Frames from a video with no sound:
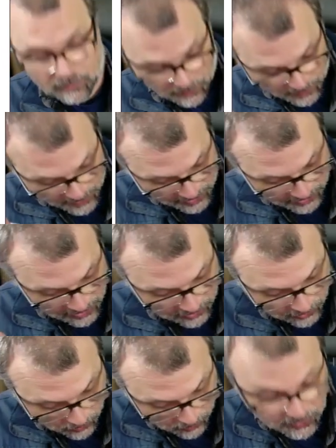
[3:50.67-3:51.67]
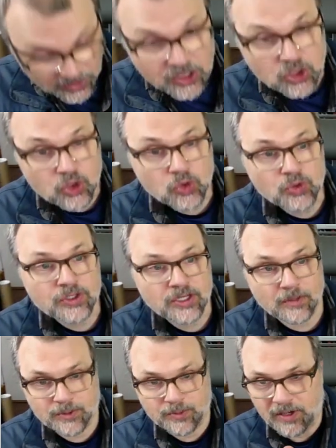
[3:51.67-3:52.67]
There are only two
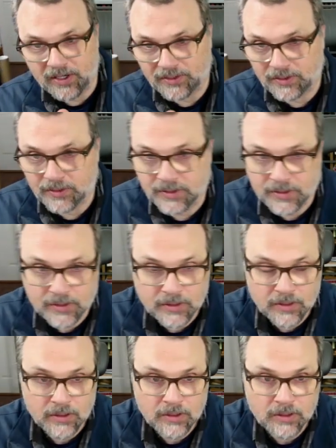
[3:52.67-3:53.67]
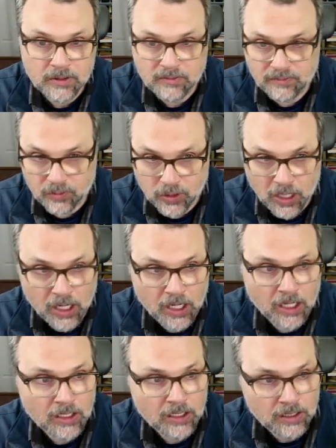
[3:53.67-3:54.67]
subspaces for
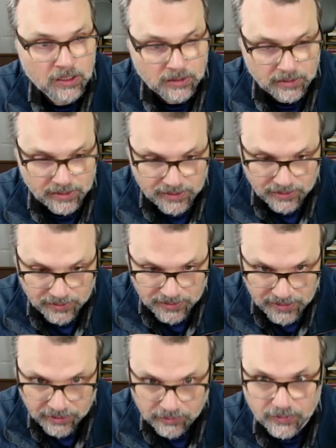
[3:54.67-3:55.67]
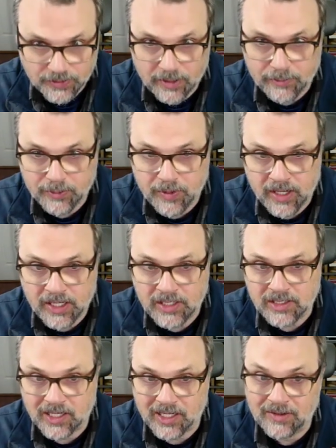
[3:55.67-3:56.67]
R. There's the zero
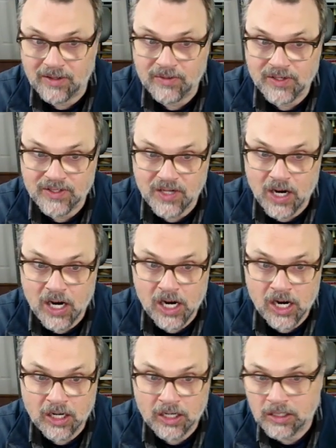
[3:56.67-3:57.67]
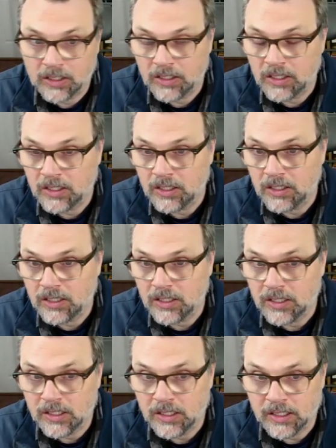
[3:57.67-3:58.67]
subspace, and then there's R
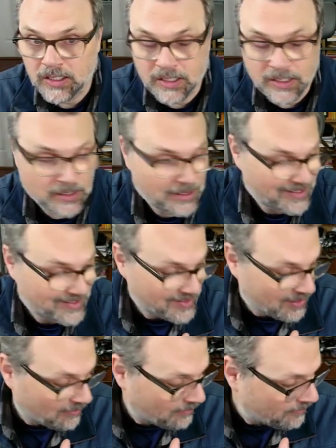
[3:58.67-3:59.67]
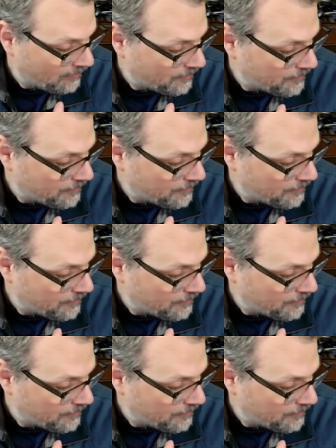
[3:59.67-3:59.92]
in itself,